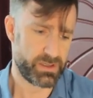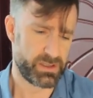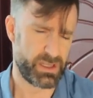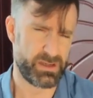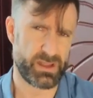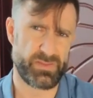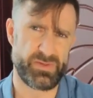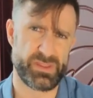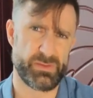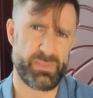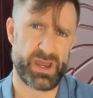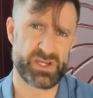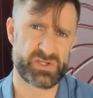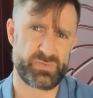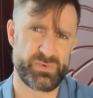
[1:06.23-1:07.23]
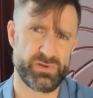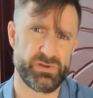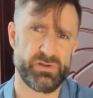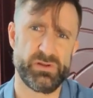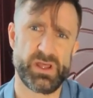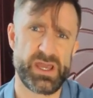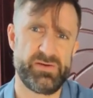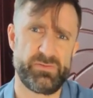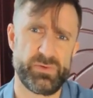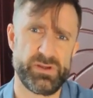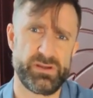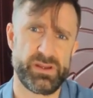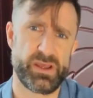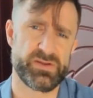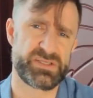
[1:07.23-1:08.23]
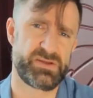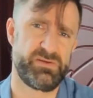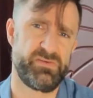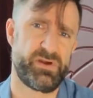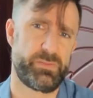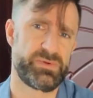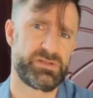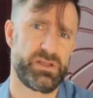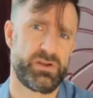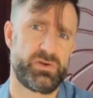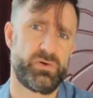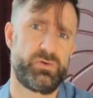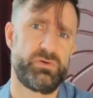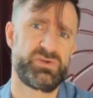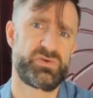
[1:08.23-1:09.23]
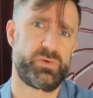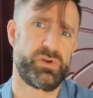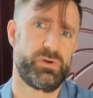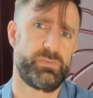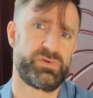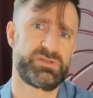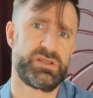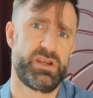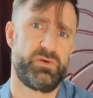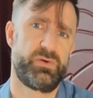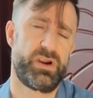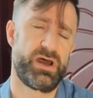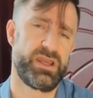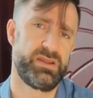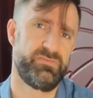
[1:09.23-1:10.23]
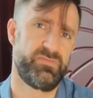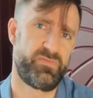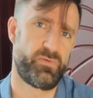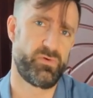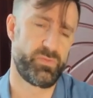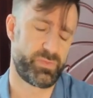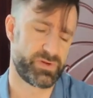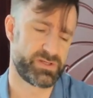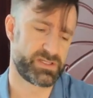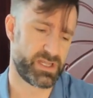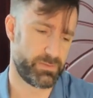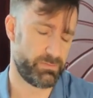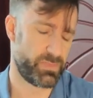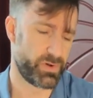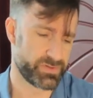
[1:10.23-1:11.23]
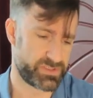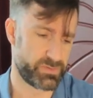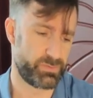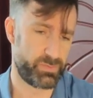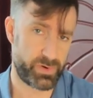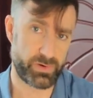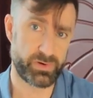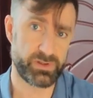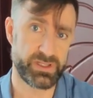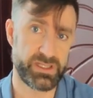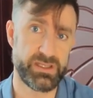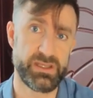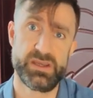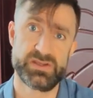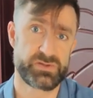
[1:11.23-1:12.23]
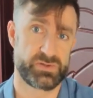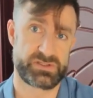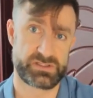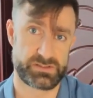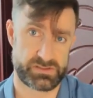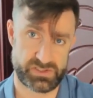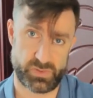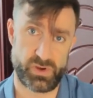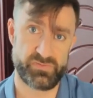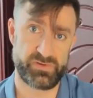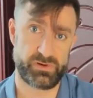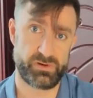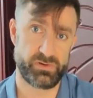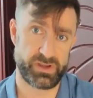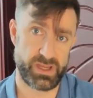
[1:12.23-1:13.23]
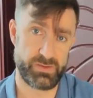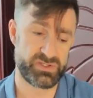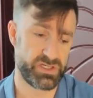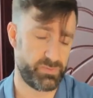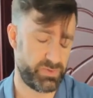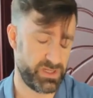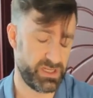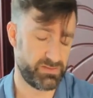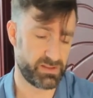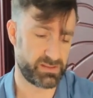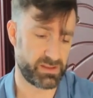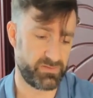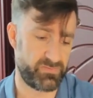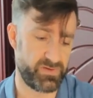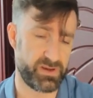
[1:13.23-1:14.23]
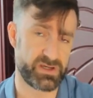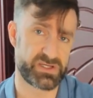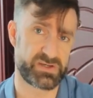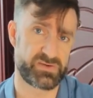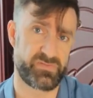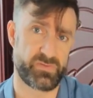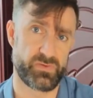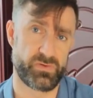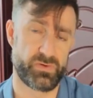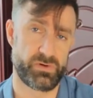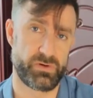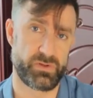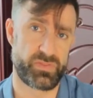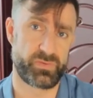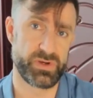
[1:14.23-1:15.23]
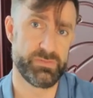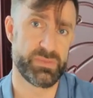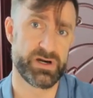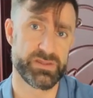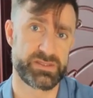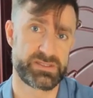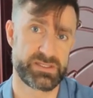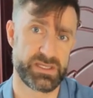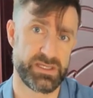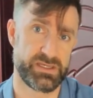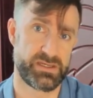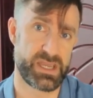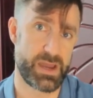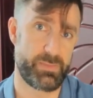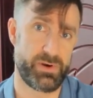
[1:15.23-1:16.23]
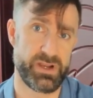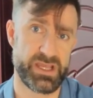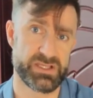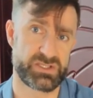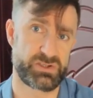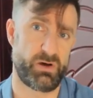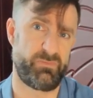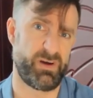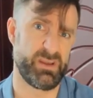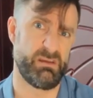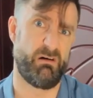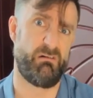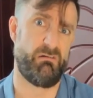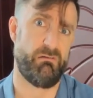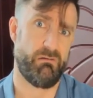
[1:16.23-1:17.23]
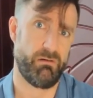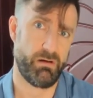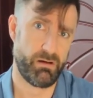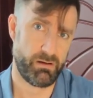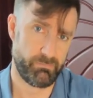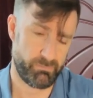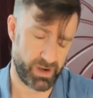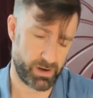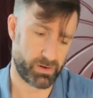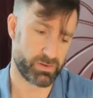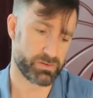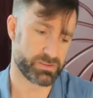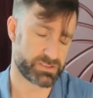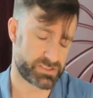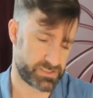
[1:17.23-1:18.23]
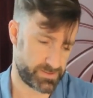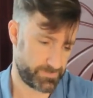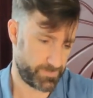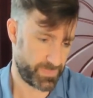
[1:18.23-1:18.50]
And I think the mash bill, I have it written down, 75% corn, 21% rye, and 4% malted barley. So it's 12-year-old MGP that they finished for 3 months in cabernet sauvignon barrels.